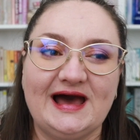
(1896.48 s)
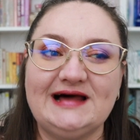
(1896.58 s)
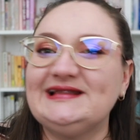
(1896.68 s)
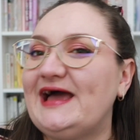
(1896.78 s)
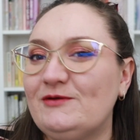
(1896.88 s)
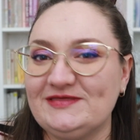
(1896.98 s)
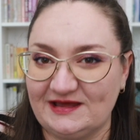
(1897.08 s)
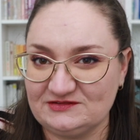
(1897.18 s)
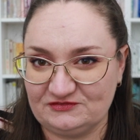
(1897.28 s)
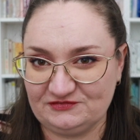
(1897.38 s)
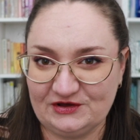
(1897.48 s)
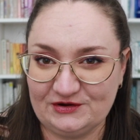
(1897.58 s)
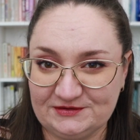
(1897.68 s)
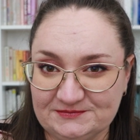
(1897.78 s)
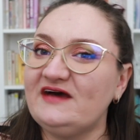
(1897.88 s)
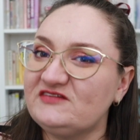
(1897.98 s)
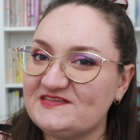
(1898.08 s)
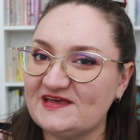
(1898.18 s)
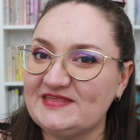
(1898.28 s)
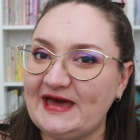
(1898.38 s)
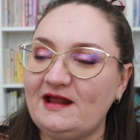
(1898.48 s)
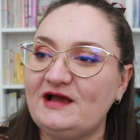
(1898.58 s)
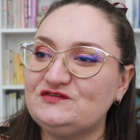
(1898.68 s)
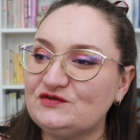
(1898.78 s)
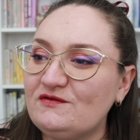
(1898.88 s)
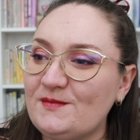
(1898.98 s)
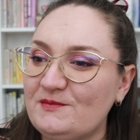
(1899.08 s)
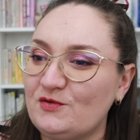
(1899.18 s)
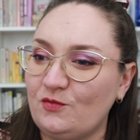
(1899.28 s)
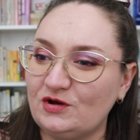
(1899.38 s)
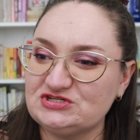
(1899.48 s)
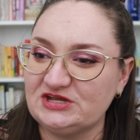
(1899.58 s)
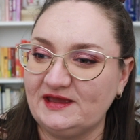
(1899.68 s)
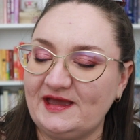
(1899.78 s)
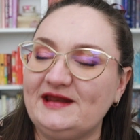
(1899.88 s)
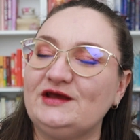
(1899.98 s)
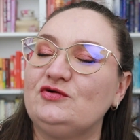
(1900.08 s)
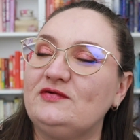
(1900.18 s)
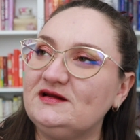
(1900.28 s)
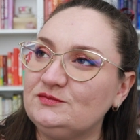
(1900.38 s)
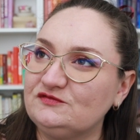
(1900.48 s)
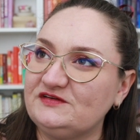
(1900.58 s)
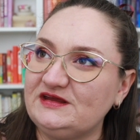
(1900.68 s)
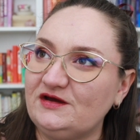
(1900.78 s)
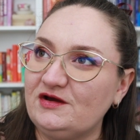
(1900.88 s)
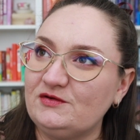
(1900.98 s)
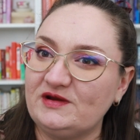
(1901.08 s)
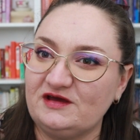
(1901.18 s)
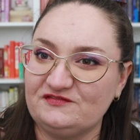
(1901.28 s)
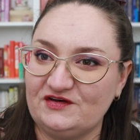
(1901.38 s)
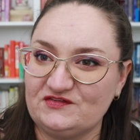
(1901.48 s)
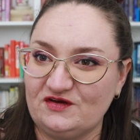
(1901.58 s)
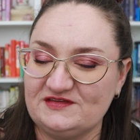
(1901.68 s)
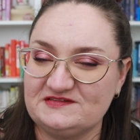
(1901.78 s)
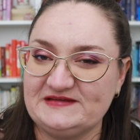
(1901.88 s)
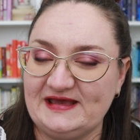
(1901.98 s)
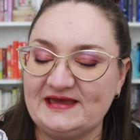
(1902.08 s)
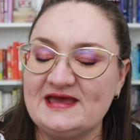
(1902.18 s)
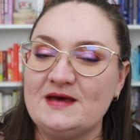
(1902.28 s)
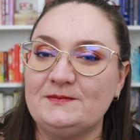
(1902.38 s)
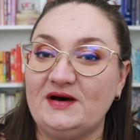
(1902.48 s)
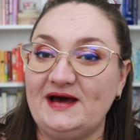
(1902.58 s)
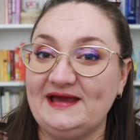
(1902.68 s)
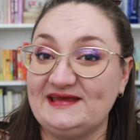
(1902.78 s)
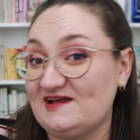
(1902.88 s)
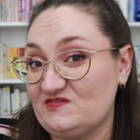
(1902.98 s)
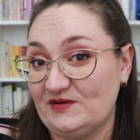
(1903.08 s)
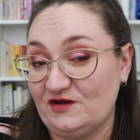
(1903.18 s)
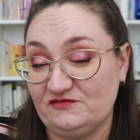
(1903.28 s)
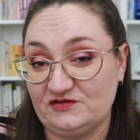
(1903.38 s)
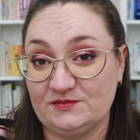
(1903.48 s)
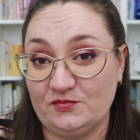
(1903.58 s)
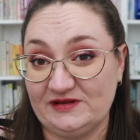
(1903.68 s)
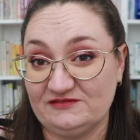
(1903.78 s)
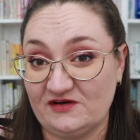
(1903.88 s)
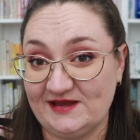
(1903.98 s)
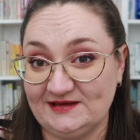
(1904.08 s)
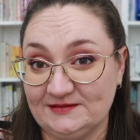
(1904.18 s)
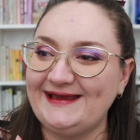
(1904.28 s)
allowing that to flow. Having said that, I do remember watching an incredible video when I first got this deck by Casper over at The Boy Diviner.